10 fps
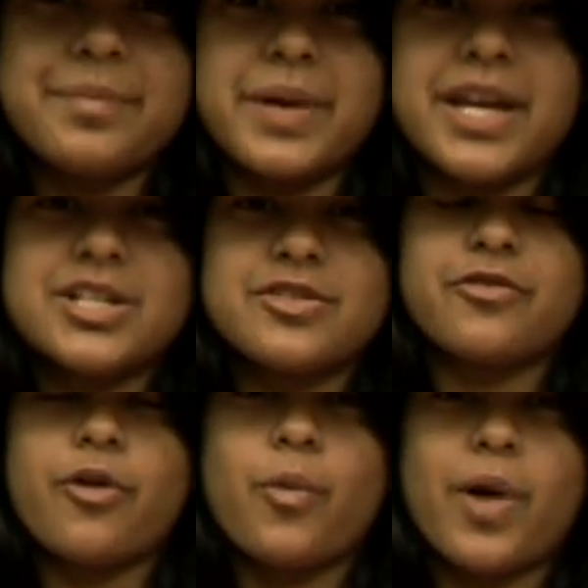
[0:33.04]
page
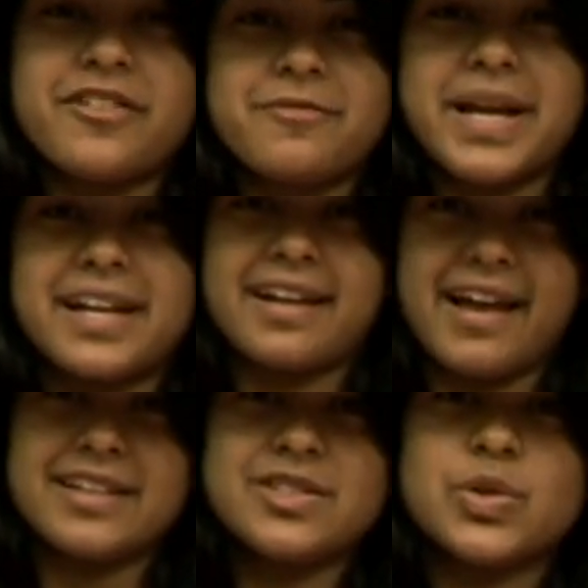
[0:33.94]
for one of my
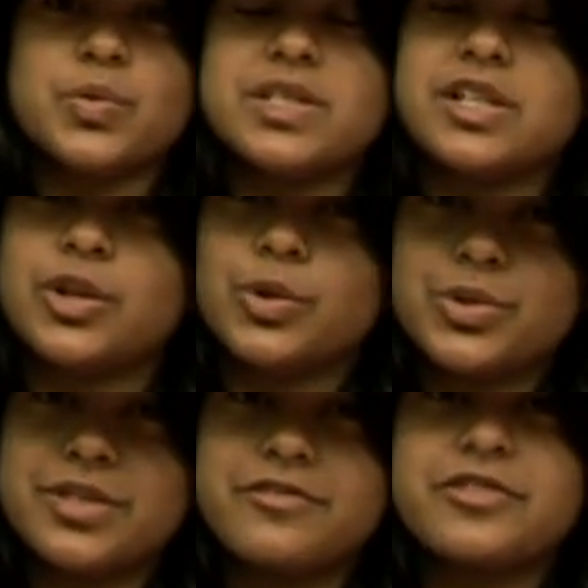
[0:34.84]
clients who is a
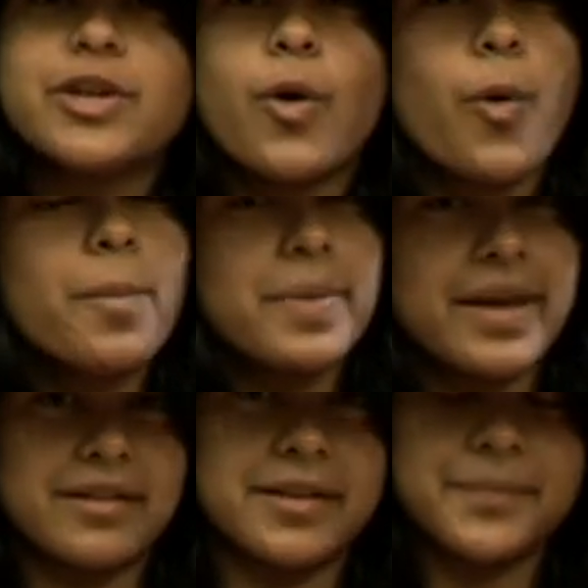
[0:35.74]
gluten-free home
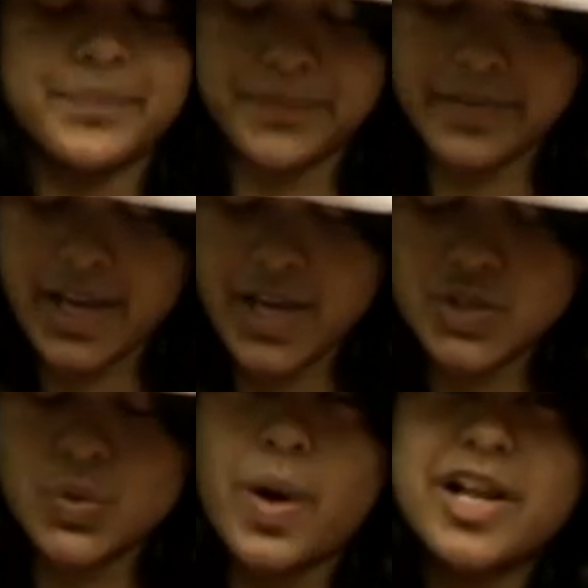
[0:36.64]
baker.
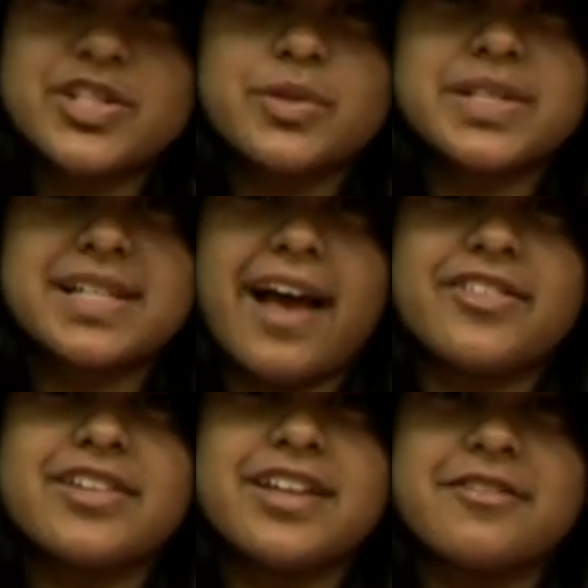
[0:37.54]
So while she was
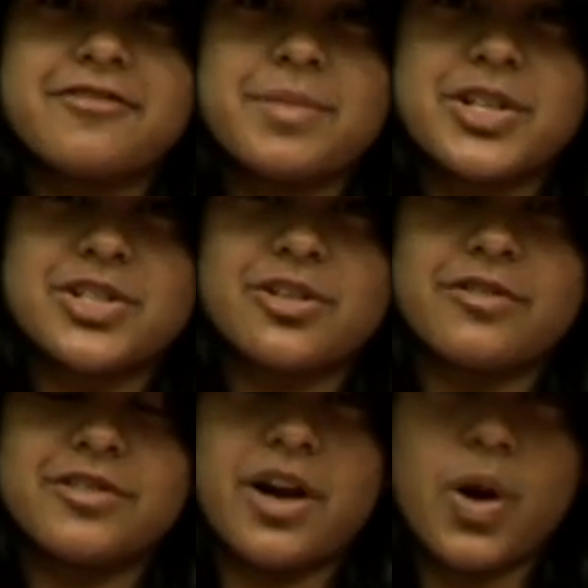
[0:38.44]
gathering information
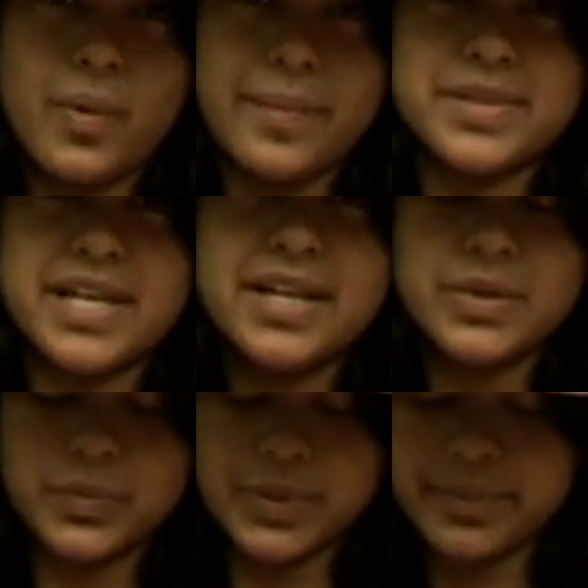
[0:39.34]
on her
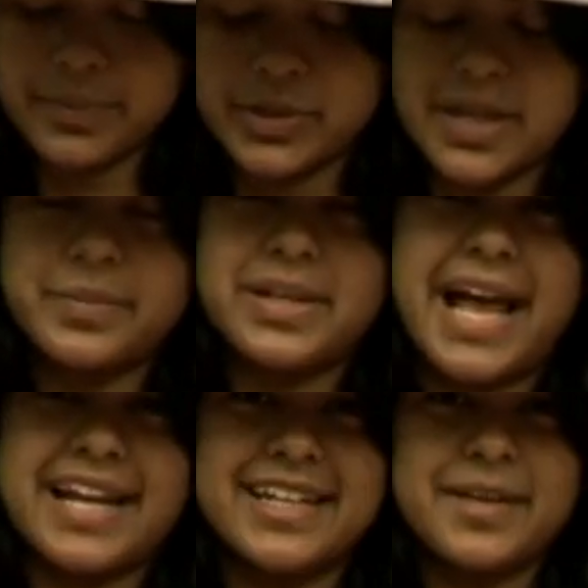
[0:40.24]
website, we put up a
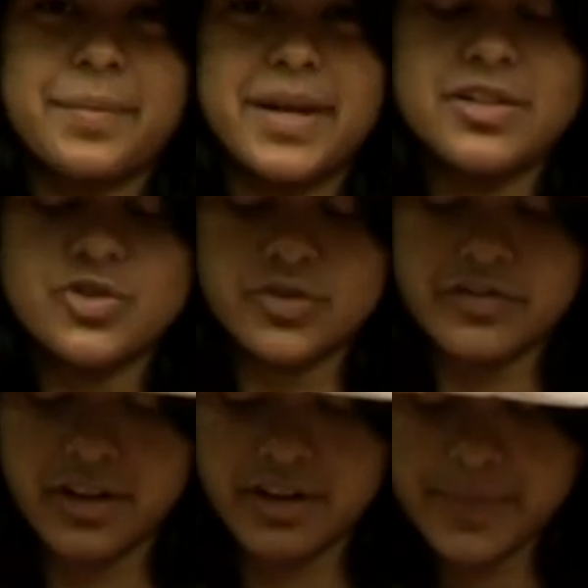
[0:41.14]
landing page
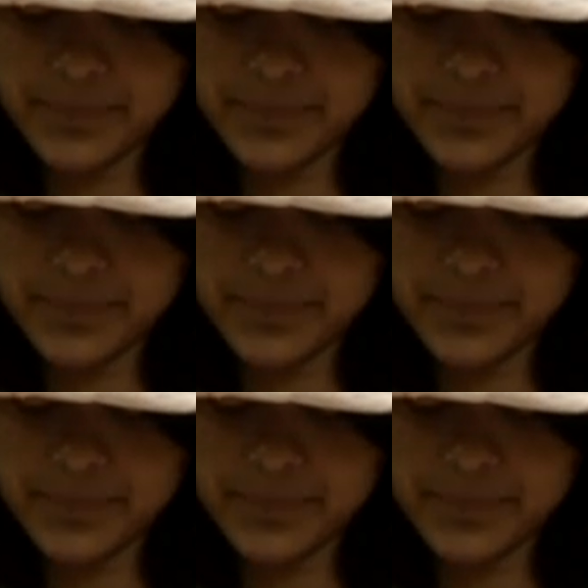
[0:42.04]
for her.